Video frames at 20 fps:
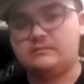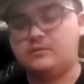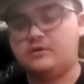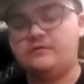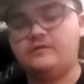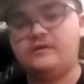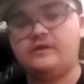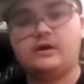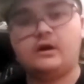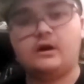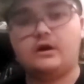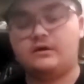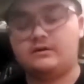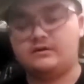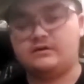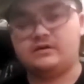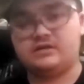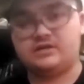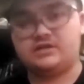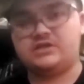movie
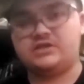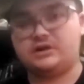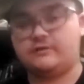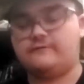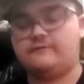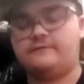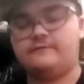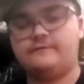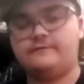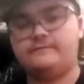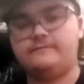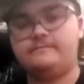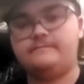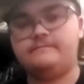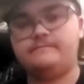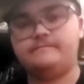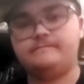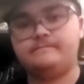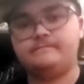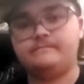on this shelf.
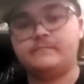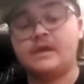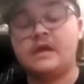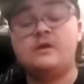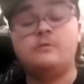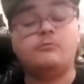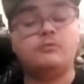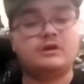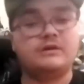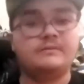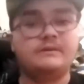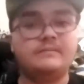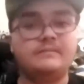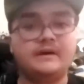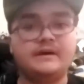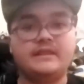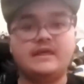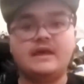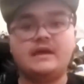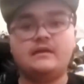What do I mean
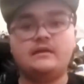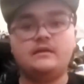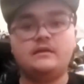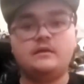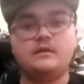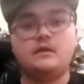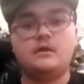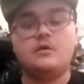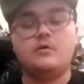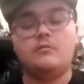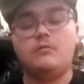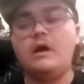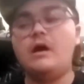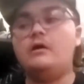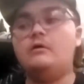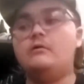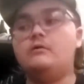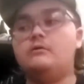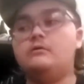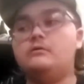by that?
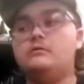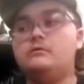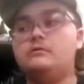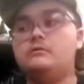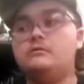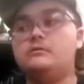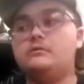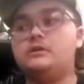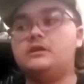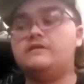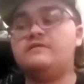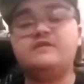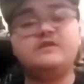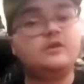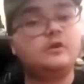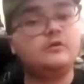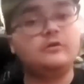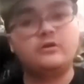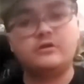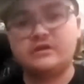Well, if you
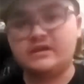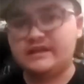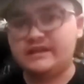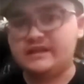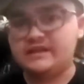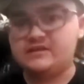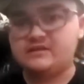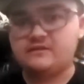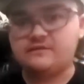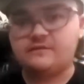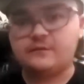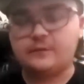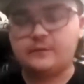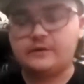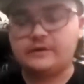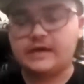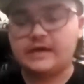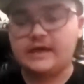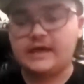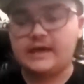don't know the nature of
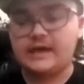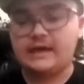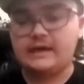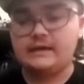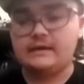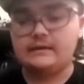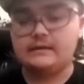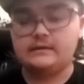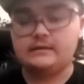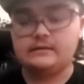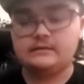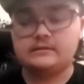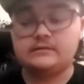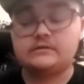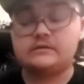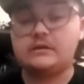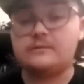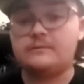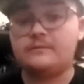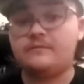4K,
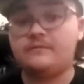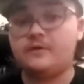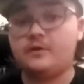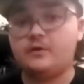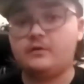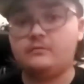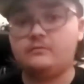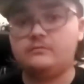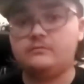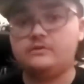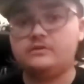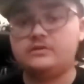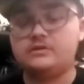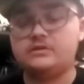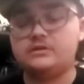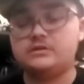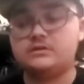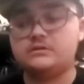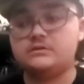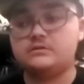some
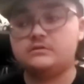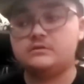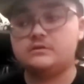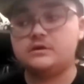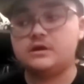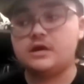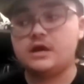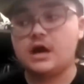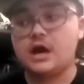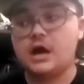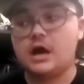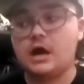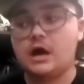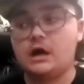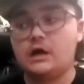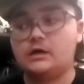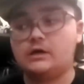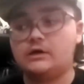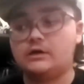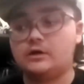films
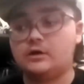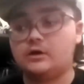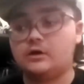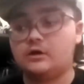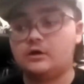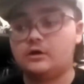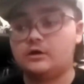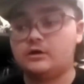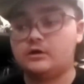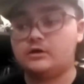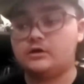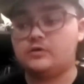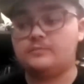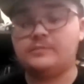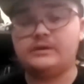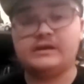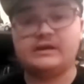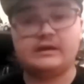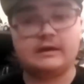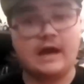
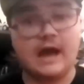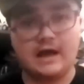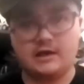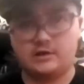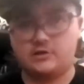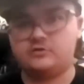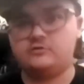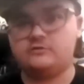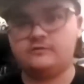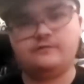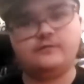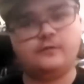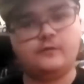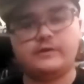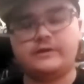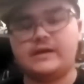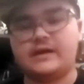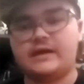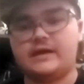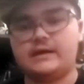could be actual
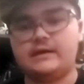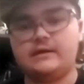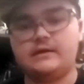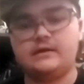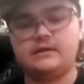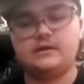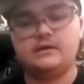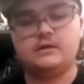4K,